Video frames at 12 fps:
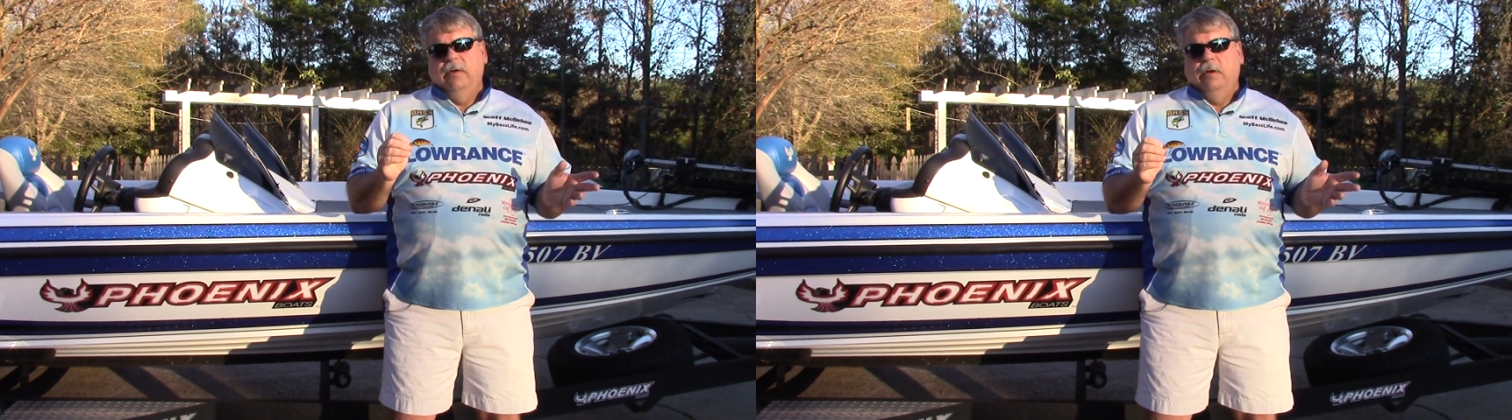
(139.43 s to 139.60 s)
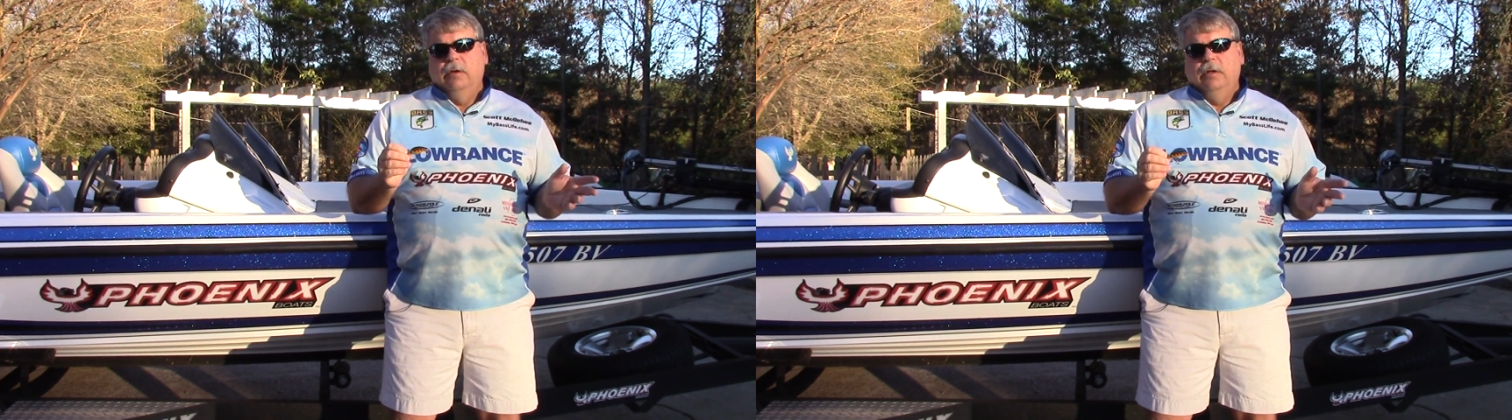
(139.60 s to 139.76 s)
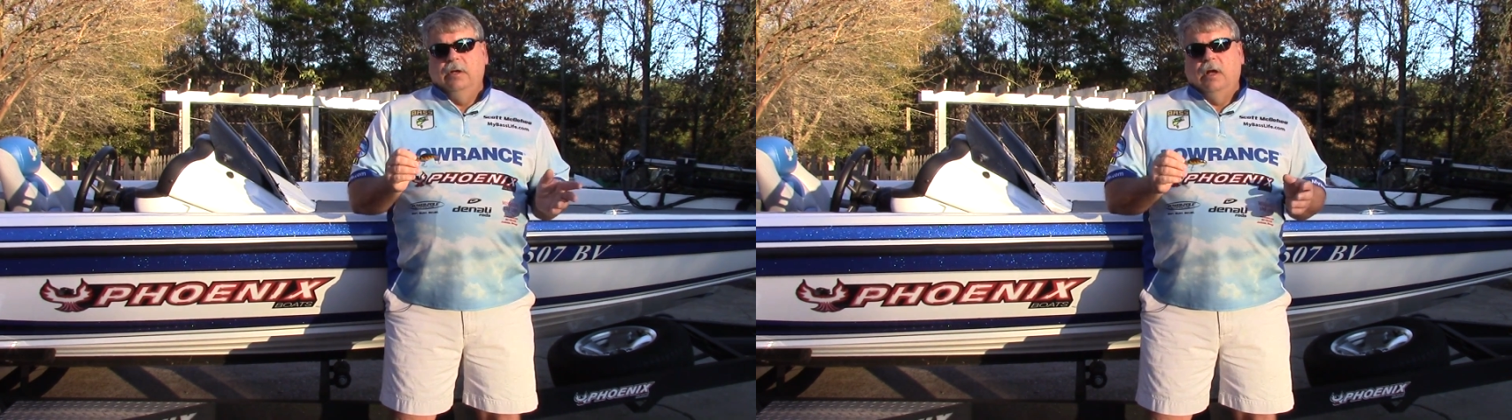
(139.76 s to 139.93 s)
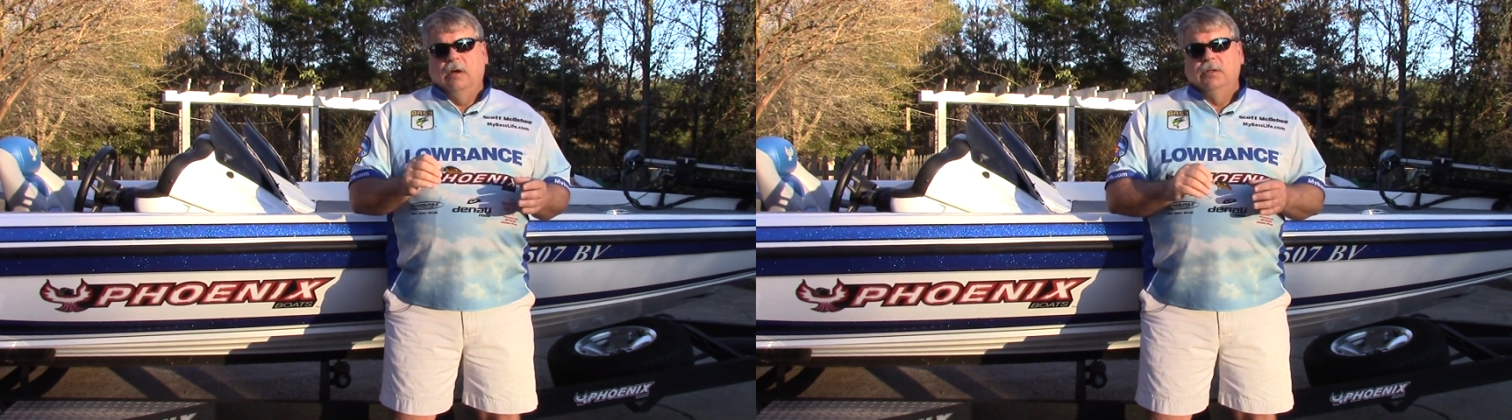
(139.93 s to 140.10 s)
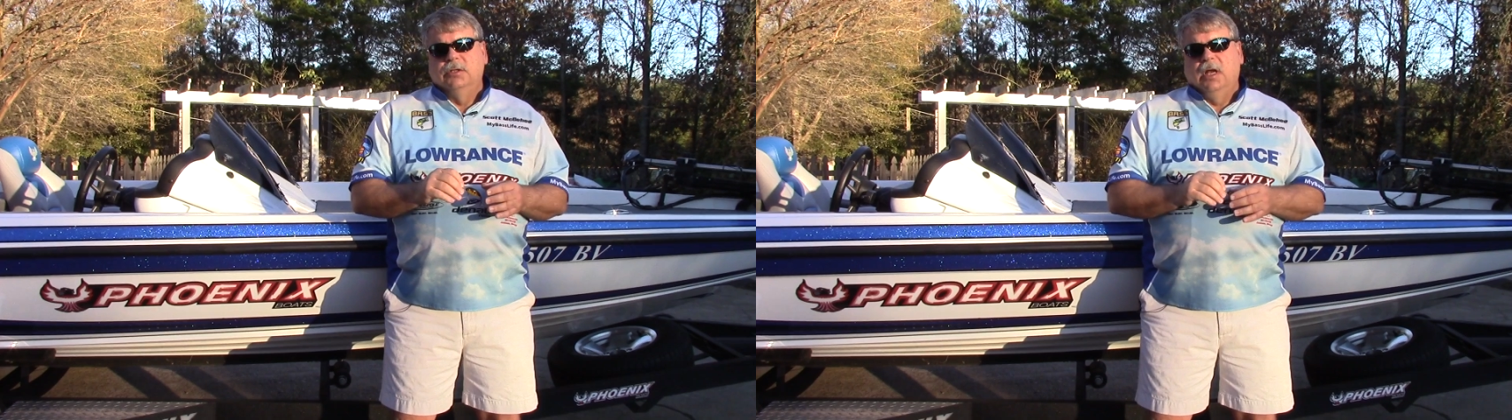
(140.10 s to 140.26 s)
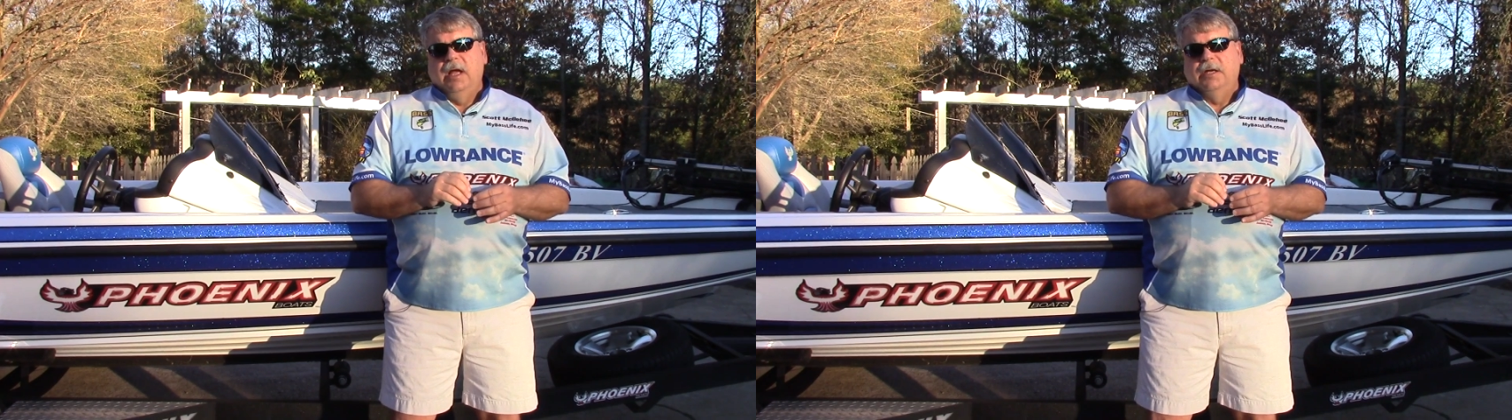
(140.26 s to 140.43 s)
you a good color
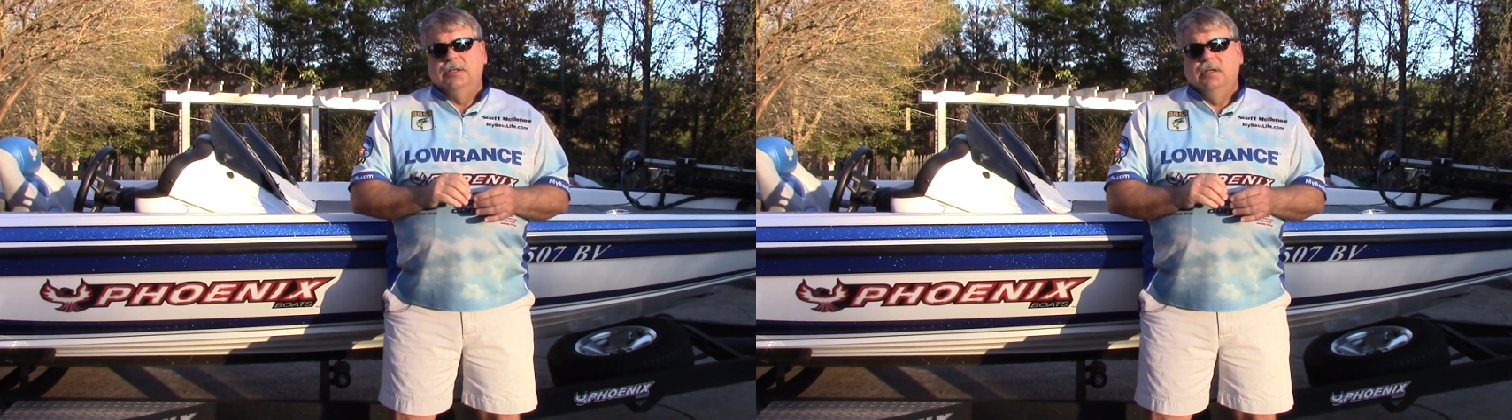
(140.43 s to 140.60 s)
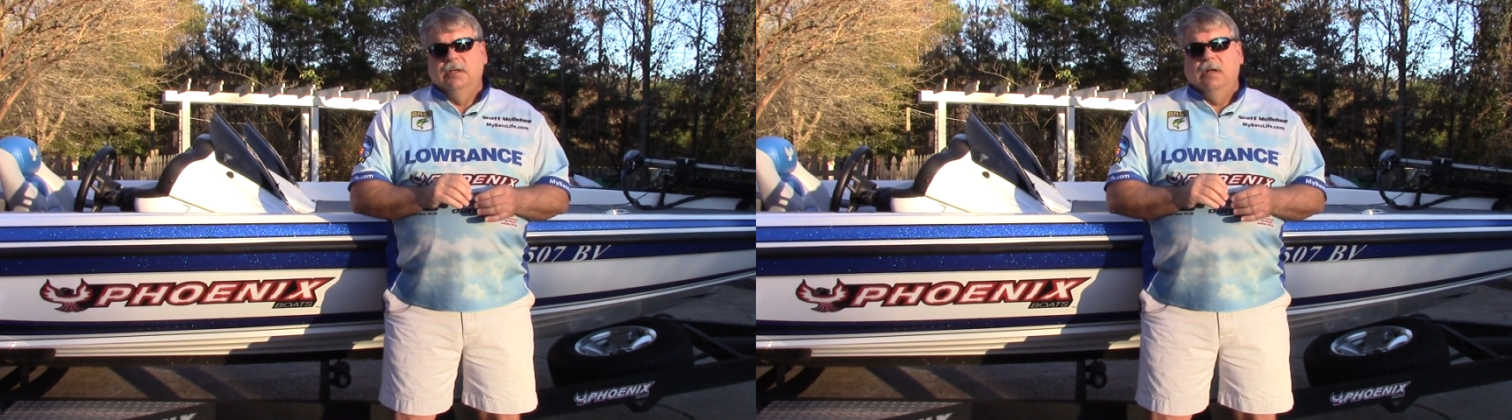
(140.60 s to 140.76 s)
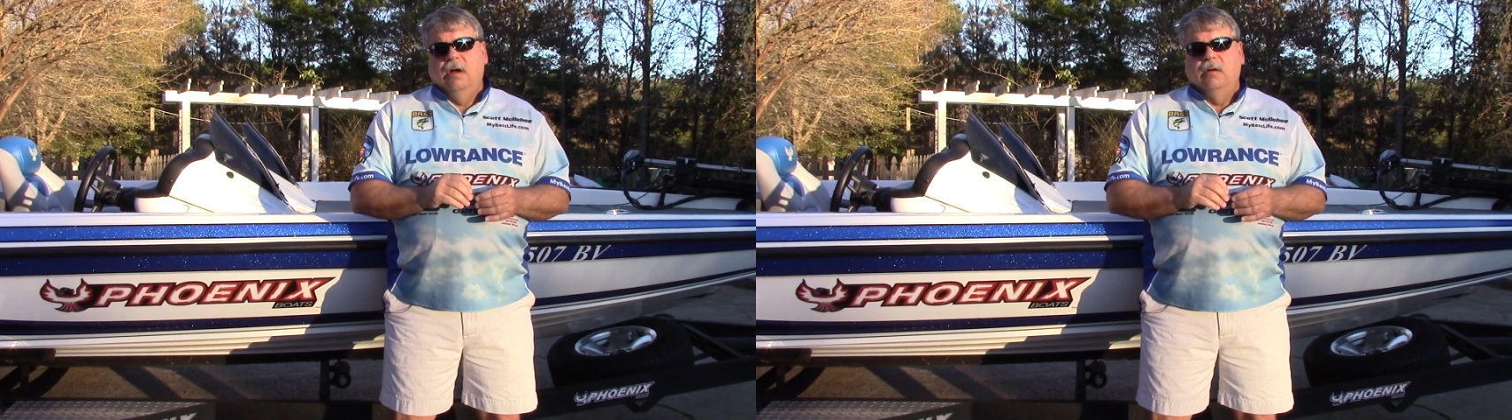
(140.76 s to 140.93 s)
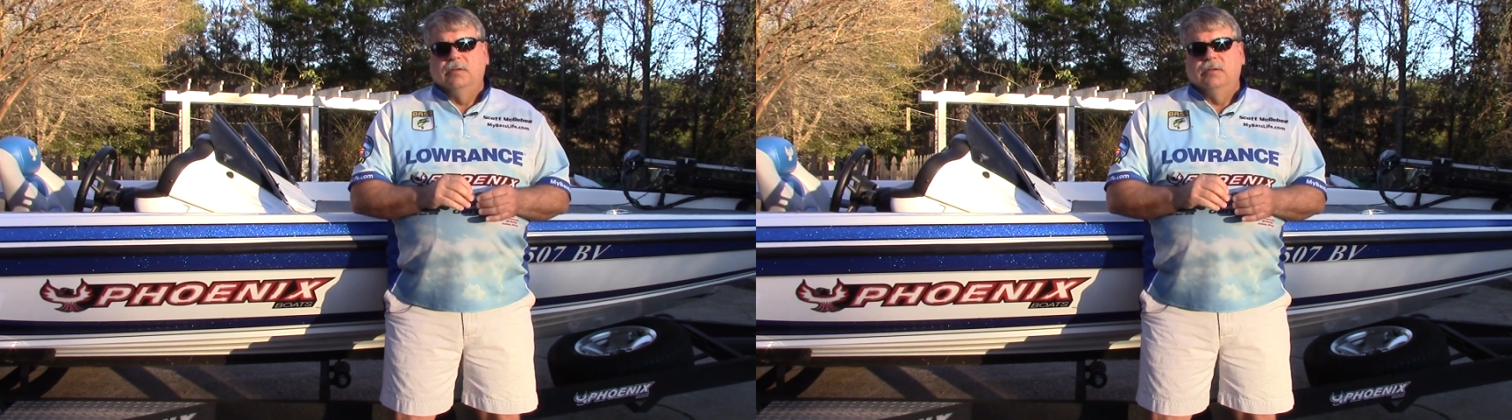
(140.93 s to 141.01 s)
selection,